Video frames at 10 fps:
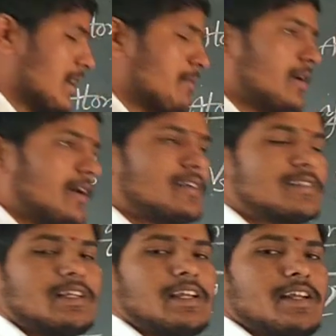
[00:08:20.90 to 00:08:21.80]

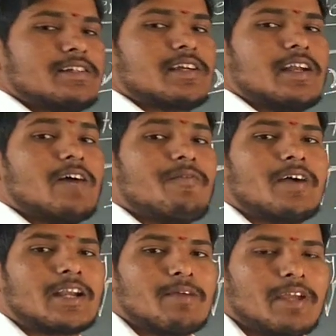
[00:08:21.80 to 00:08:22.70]
numbers instead
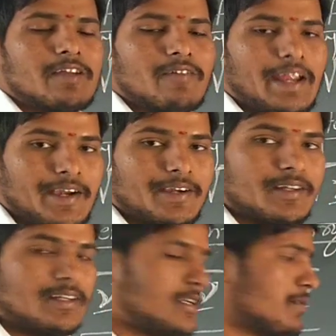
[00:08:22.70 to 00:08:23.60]
of atomic
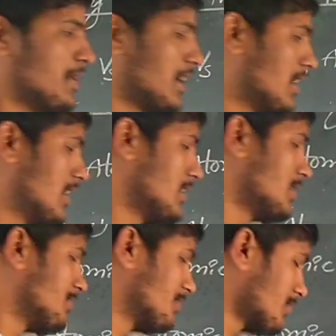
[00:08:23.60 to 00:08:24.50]
weight, because
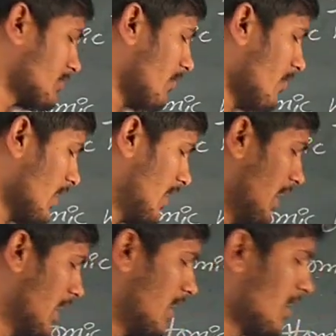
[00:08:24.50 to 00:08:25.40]

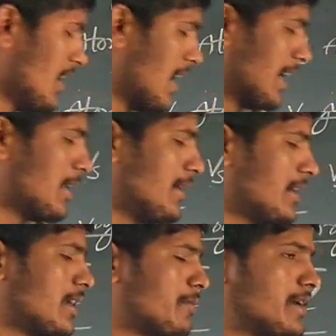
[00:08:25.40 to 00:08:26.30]
here
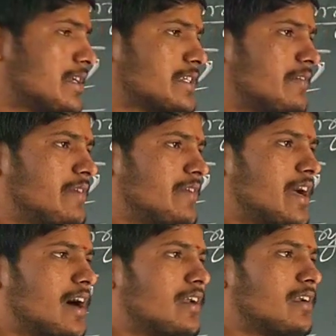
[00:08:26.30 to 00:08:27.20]
atomic numbers, when we
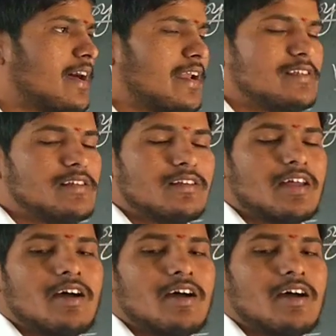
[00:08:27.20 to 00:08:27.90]
are arrange the